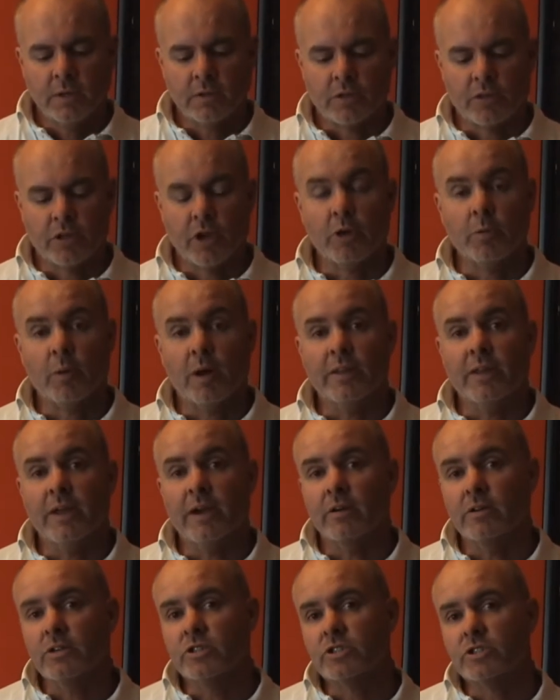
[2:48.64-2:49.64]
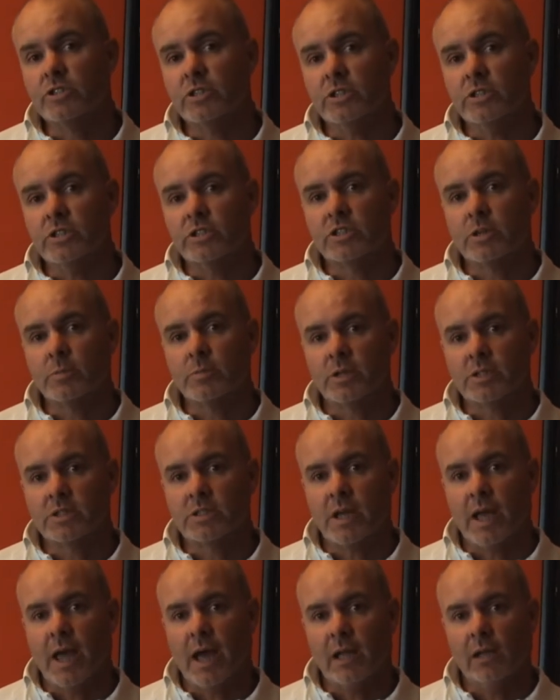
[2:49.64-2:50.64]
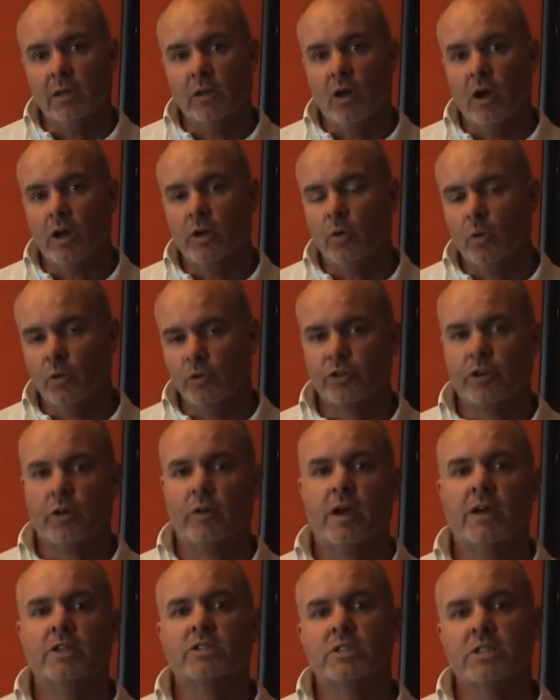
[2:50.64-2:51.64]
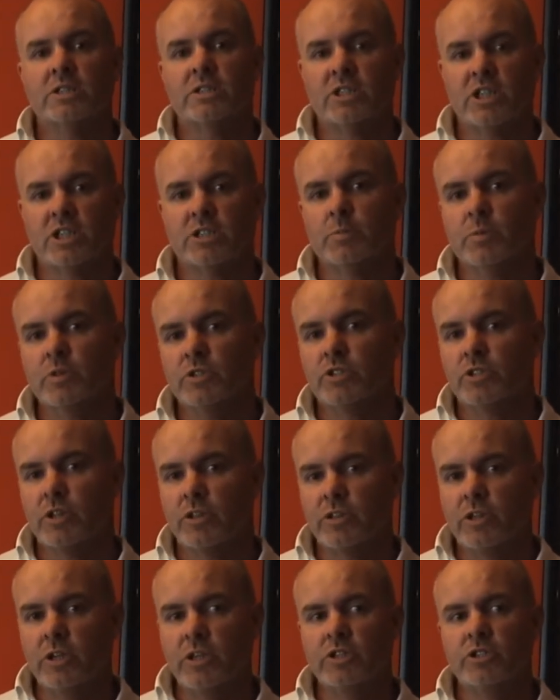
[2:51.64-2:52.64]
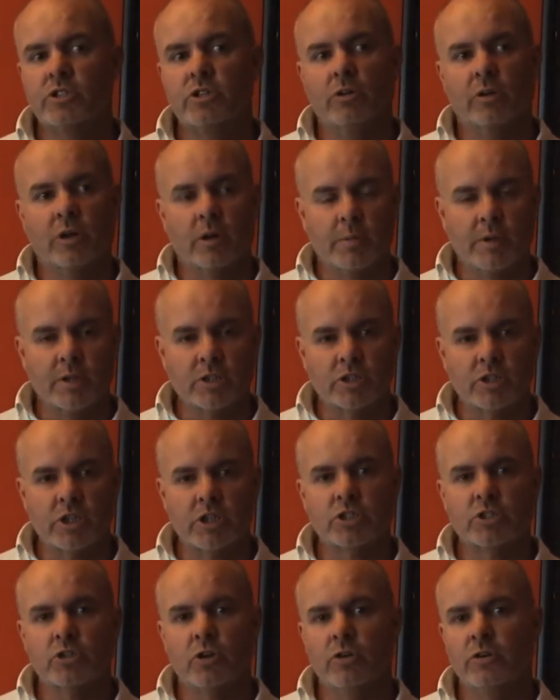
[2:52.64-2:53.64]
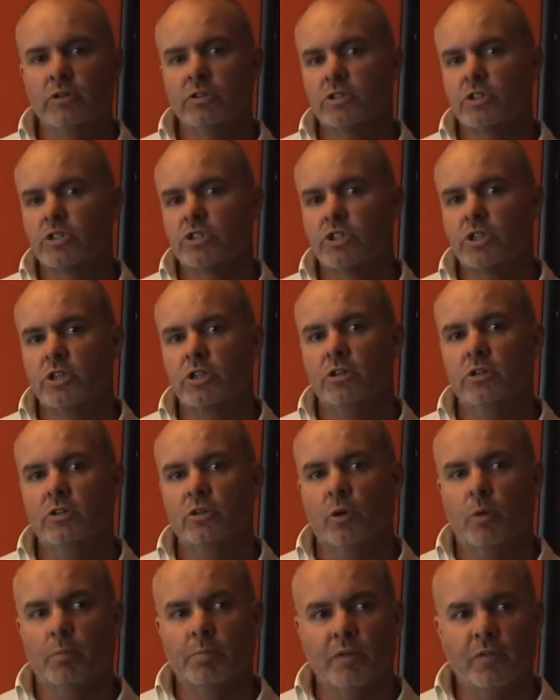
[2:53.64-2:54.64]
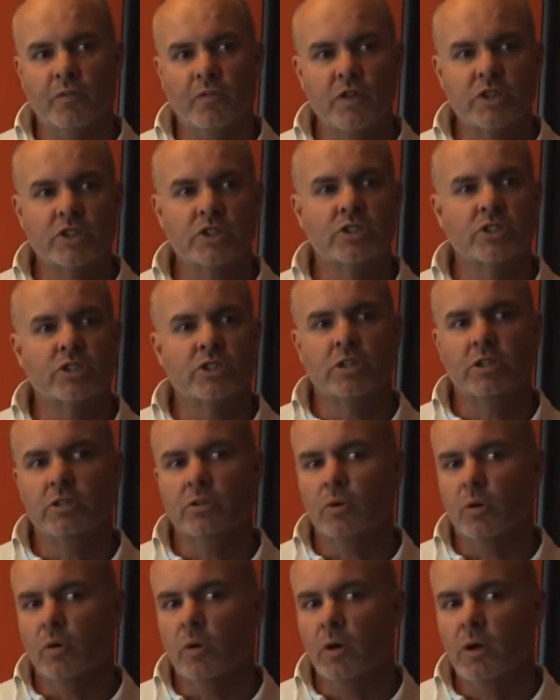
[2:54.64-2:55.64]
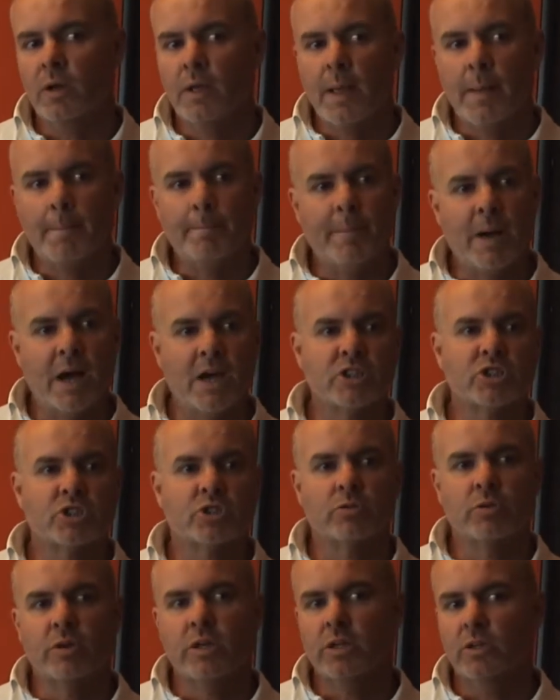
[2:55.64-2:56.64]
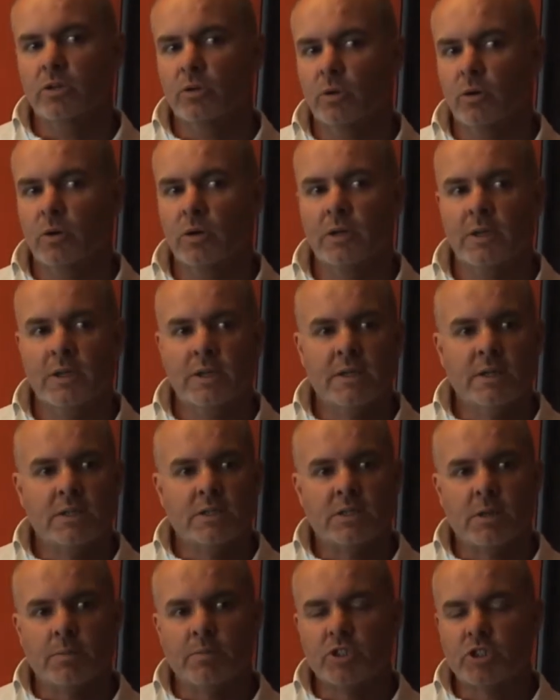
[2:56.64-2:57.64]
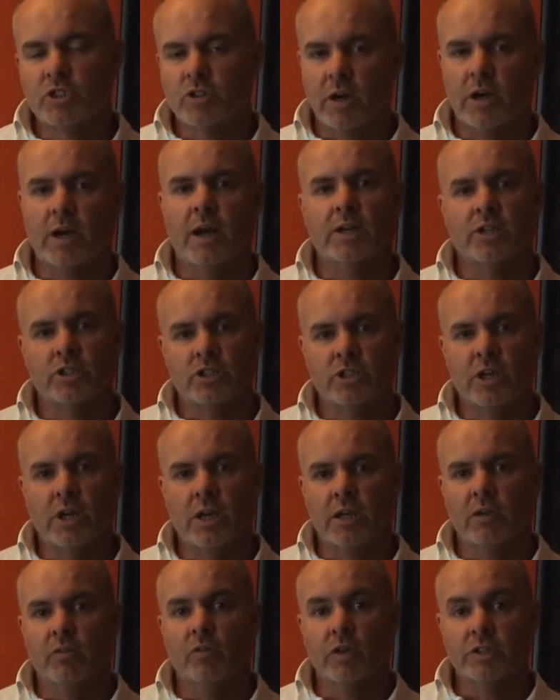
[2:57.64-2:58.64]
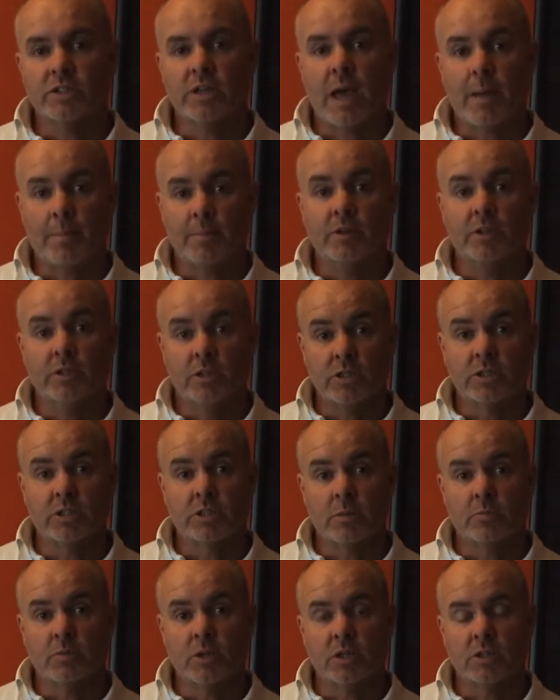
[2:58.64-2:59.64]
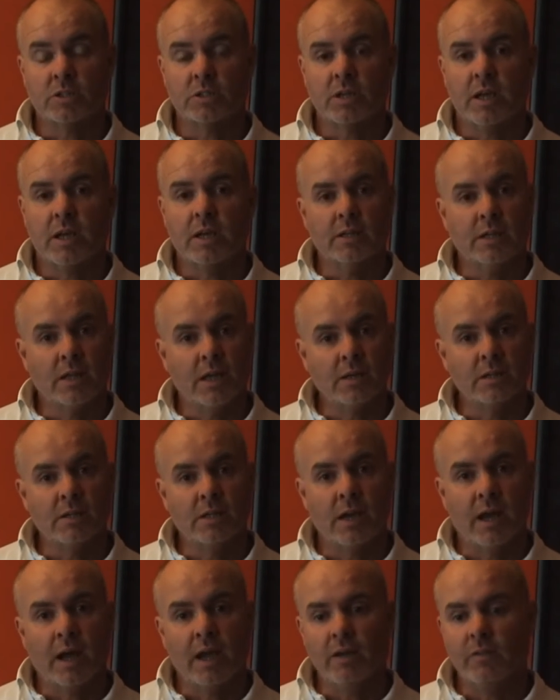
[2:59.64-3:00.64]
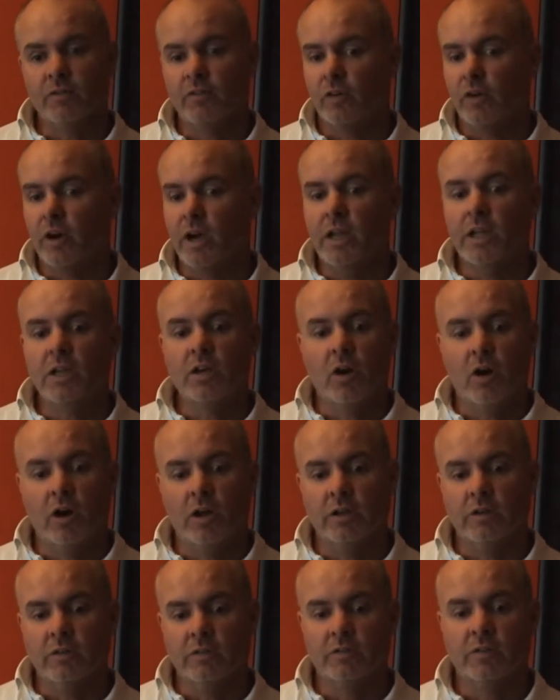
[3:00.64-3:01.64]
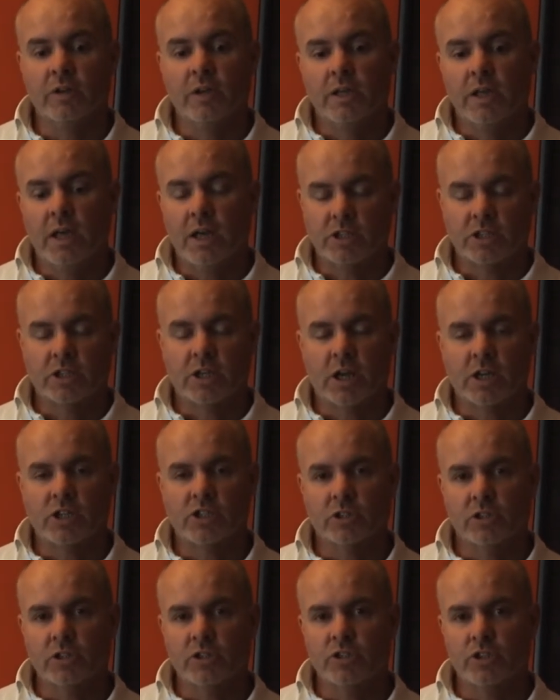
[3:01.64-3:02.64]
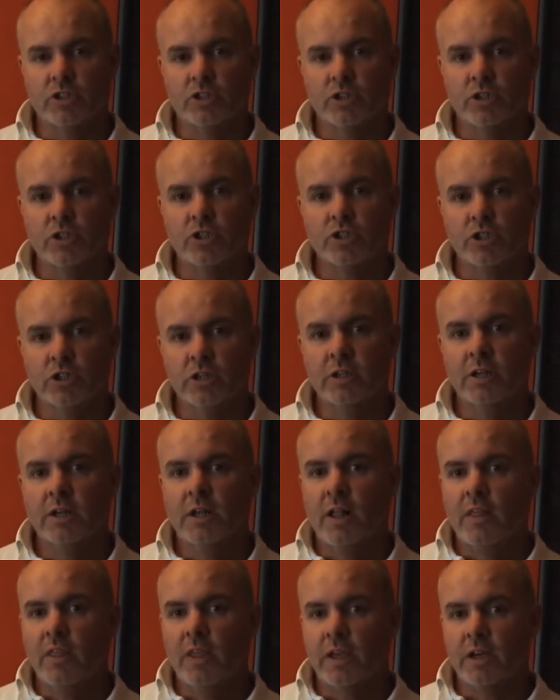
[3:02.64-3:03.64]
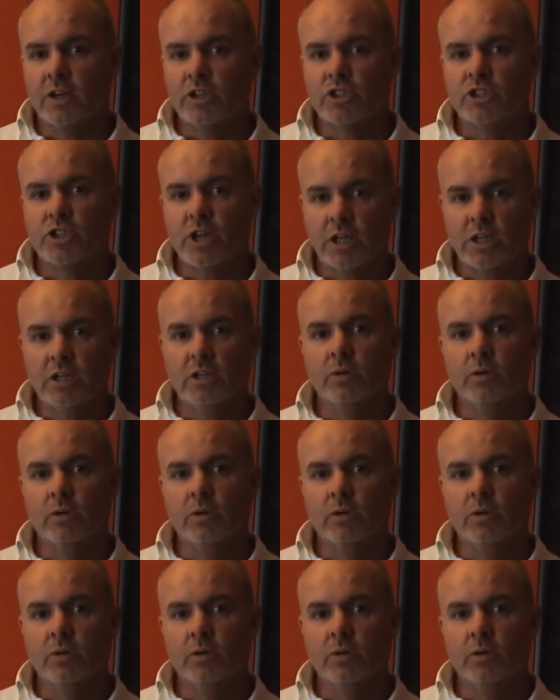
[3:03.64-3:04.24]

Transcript: The third one there is the subject outline also has the assessments, the things that you're going to be assessed on to see your proficiency, your mastery, your demonstrated understanding of what's happened in this subject. And at the end of the day, for any kind of educational institution, they're going to check